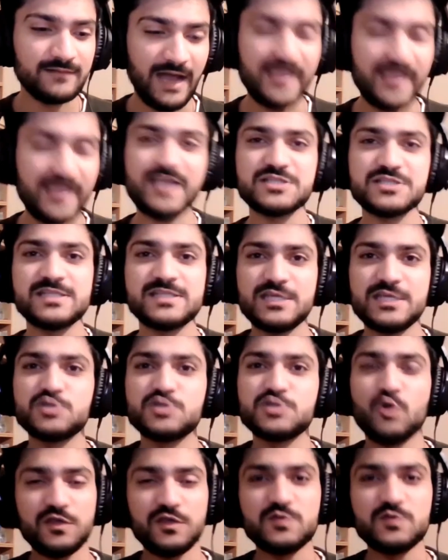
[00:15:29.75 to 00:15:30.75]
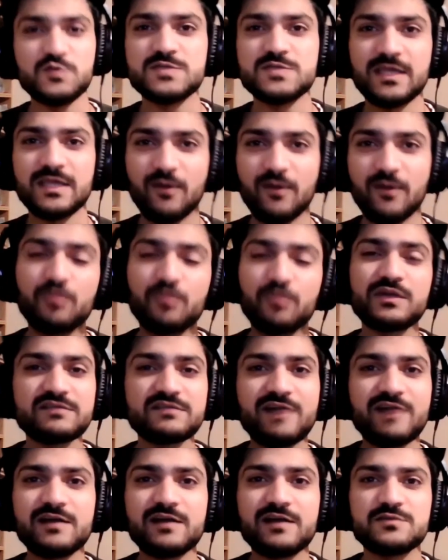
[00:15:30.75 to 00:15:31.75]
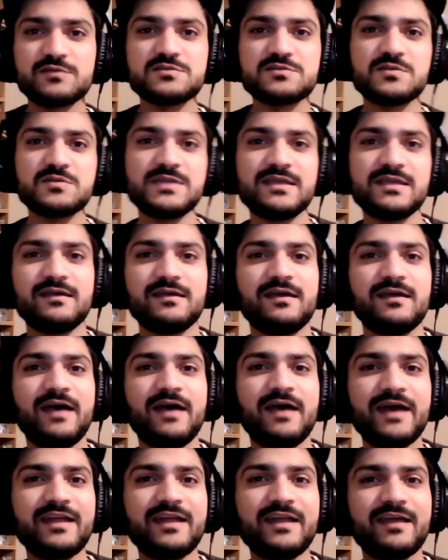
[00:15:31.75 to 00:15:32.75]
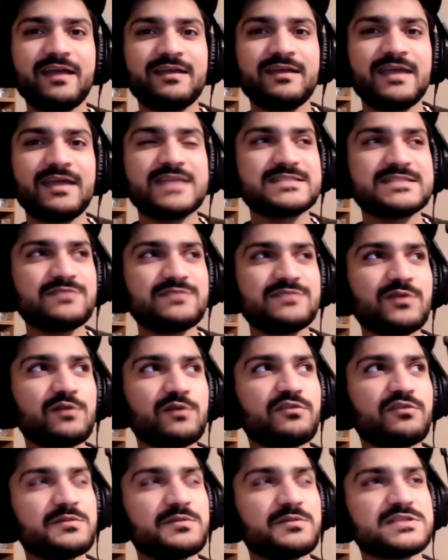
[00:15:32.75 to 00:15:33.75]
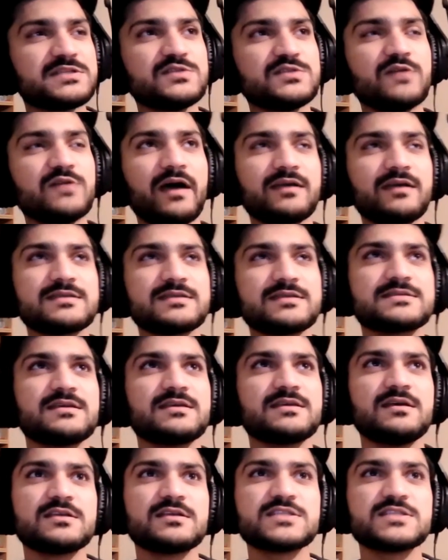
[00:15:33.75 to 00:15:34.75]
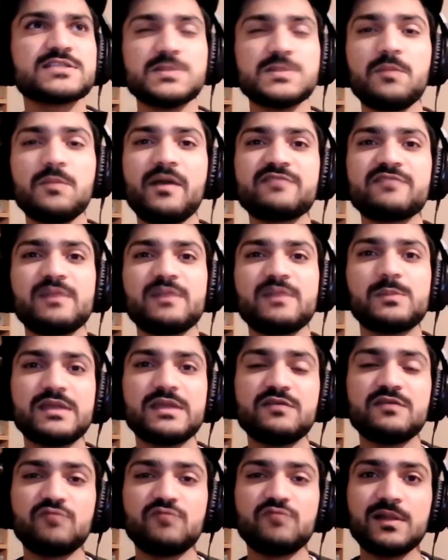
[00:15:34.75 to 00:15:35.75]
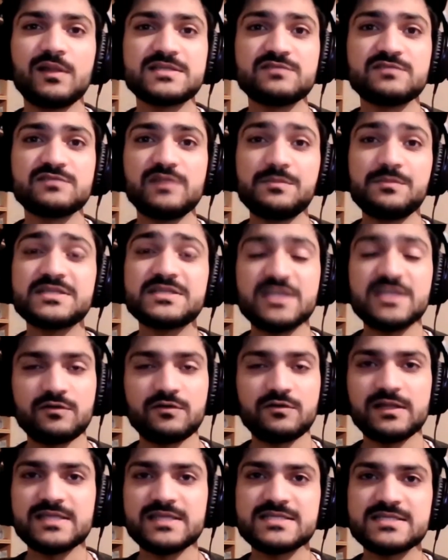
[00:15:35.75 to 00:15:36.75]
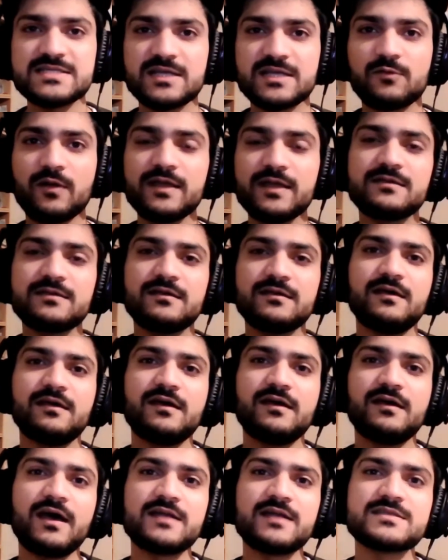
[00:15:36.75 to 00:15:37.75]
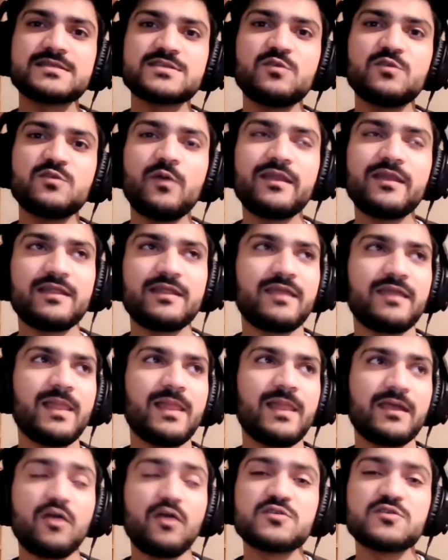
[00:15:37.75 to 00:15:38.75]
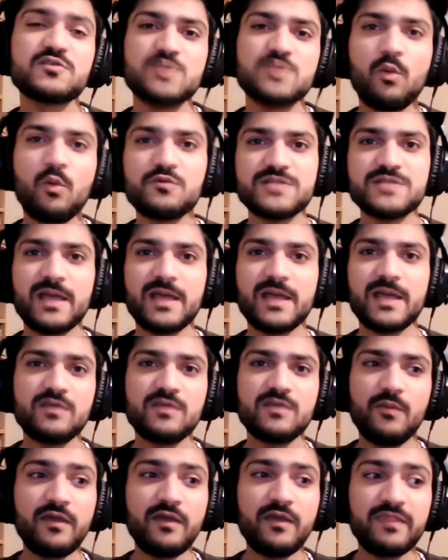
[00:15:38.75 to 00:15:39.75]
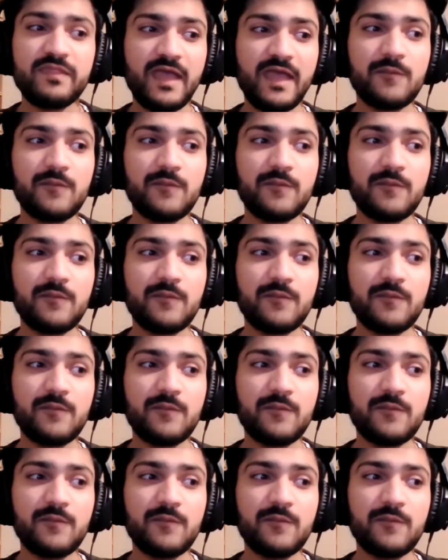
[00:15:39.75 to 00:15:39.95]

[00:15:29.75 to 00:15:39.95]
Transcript: I actually enjoy using or bring value to me. And it's difficult for me to do that because some of my family are relatively materialistic, right? And so when they're like, oh, so what would you like for your birthday?